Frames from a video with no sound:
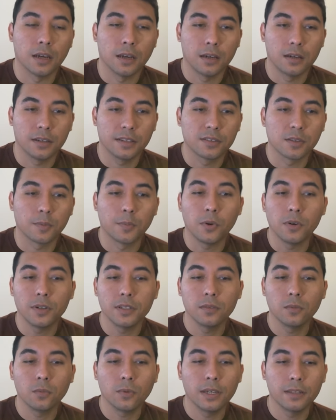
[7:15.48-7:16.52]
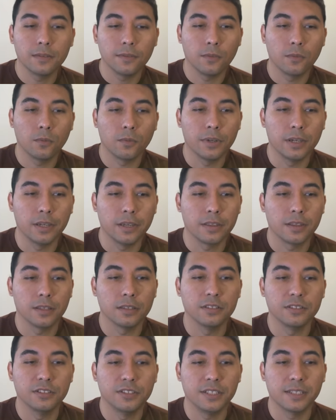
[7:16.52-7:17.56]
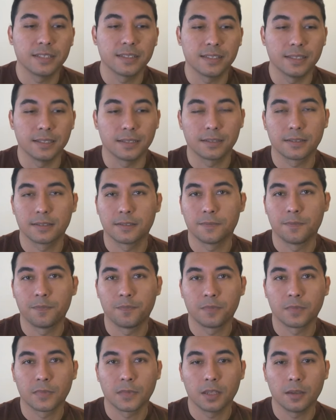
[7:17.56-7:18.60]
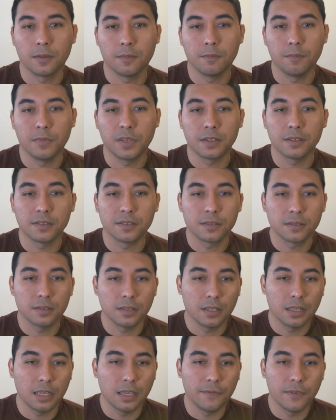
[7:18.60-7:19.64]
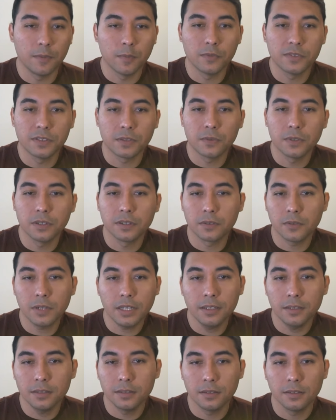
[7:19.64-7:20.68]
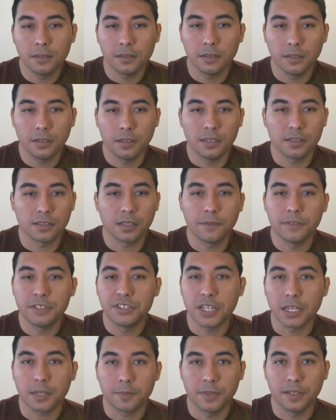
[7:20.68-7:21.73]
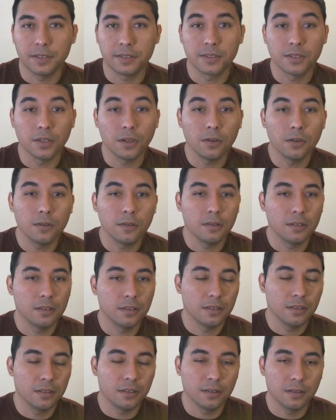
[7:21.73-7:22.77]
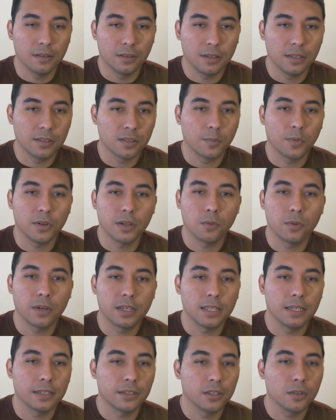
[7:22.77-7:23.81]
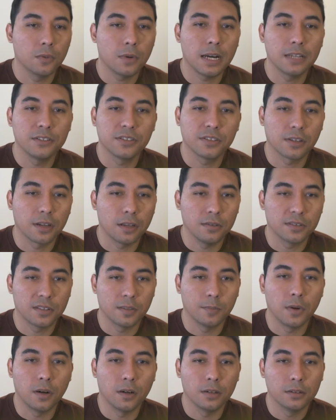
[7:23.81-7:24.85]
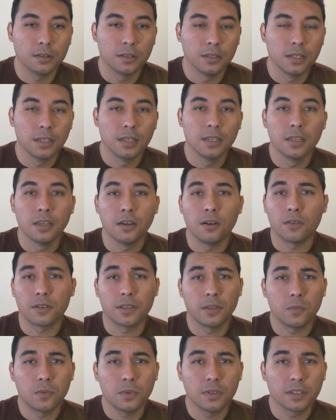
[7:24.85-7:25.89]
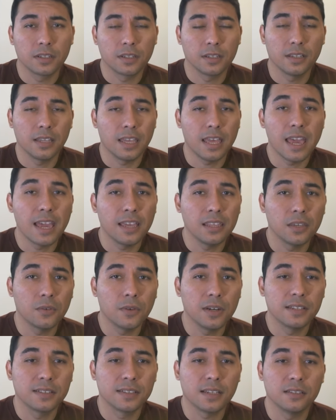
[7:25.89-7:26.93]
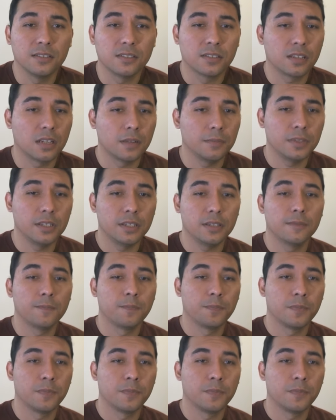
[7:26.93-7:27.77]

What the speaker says: his opponent went with g6, because if he moves the rook, right, it's gonna be checkmate. So his opponent went like, you know what, I'm just gonna lose the pawn or the rook anyways, I'm just gonna be